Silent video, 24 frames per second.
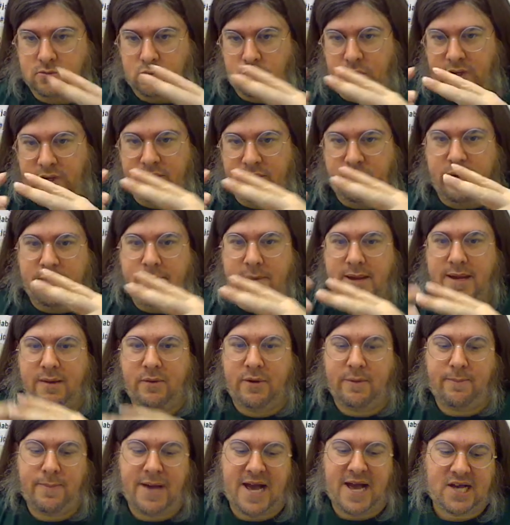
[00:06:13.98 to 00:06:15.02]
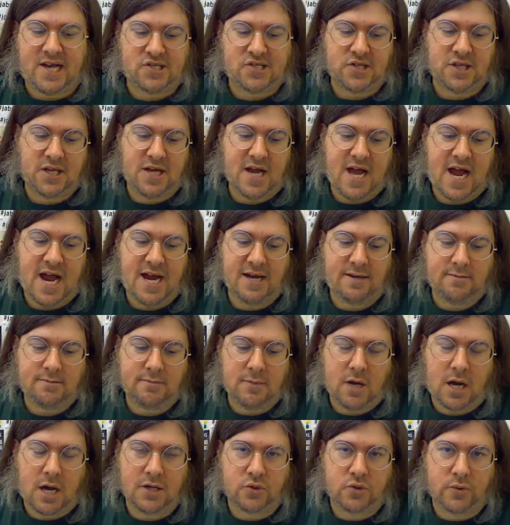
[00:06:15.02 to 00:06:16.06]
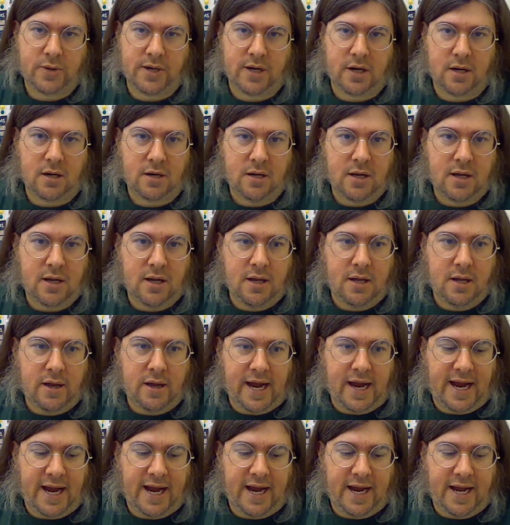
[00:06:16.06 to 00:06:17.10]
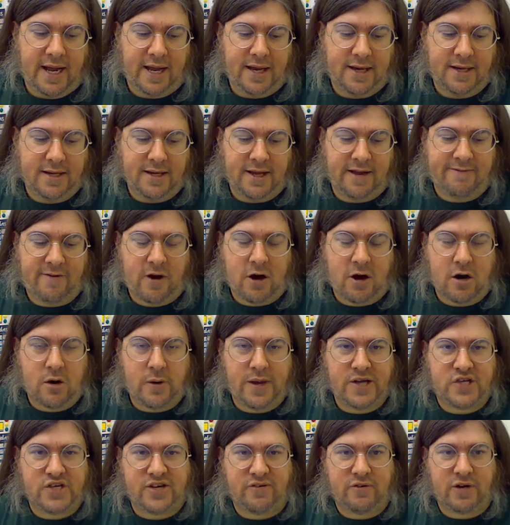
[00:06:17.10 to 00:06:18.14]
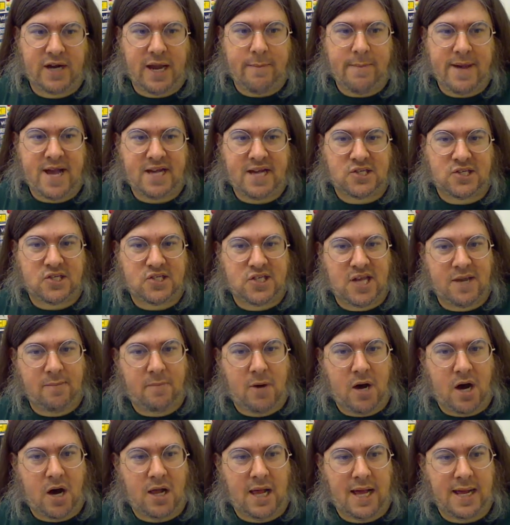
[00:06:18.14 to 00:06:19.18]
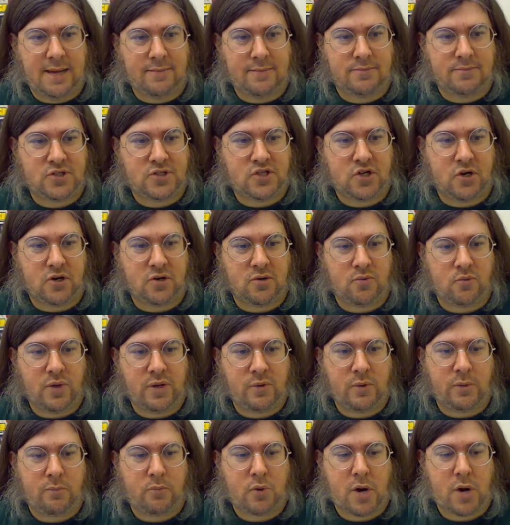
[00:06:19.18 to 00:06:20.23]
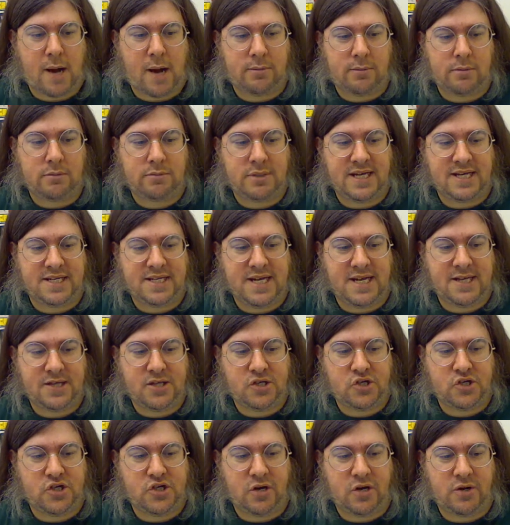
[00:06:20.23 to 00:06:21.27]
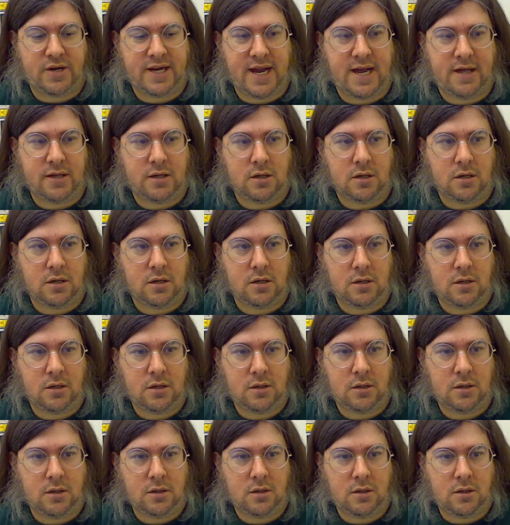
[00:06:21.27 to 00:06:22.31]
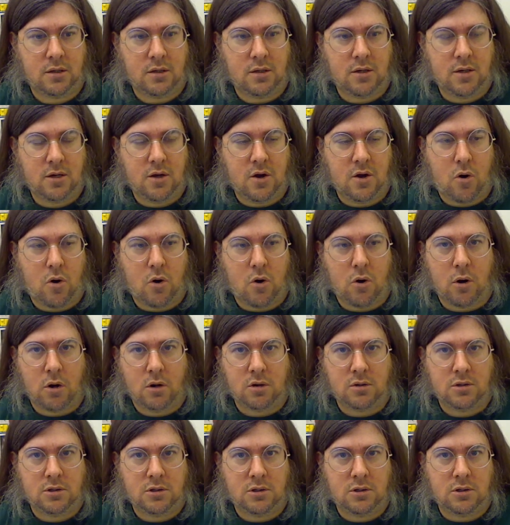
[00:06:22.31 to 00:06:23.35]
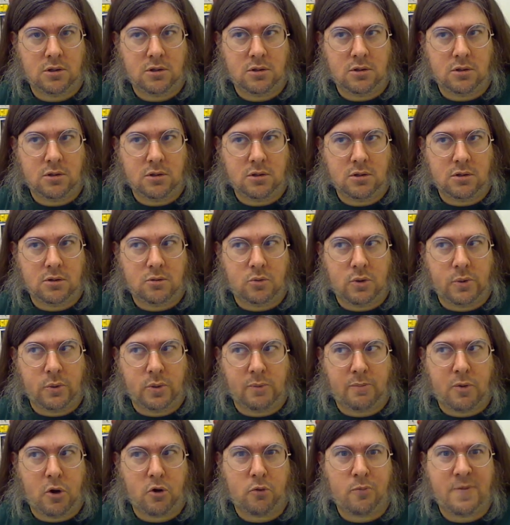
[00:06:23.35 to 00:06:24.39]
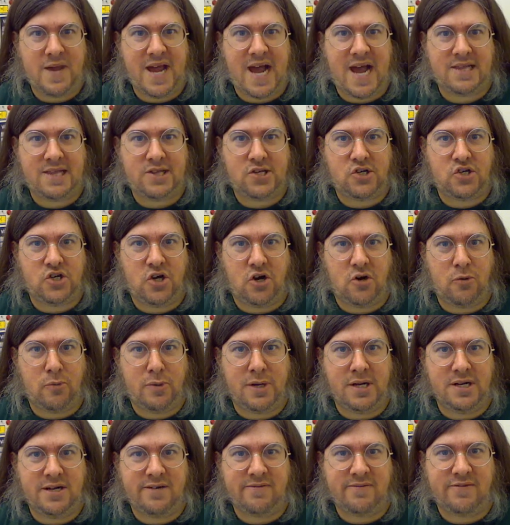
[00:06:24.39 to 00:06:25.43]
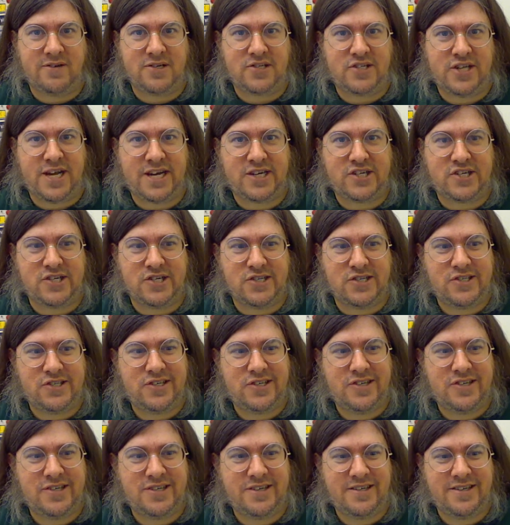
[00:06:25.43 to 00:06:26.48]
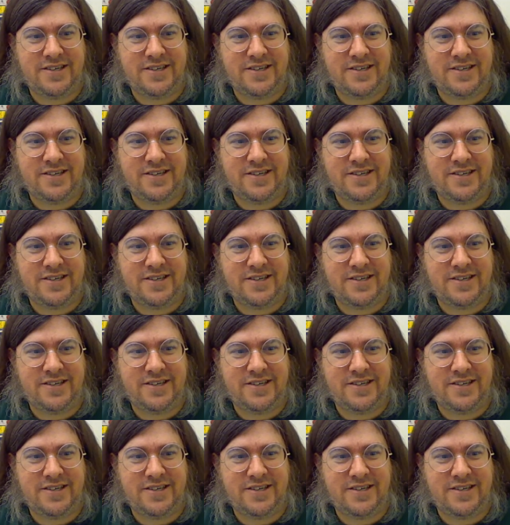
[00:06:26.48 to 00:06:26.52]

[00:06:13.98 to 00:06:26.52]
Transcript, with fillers: we we meet we pass in the night on Twitter, and if ROH ever came back to St. Paul, I'm certain we would probably attend the show together, or we would both be at the show but in different sections.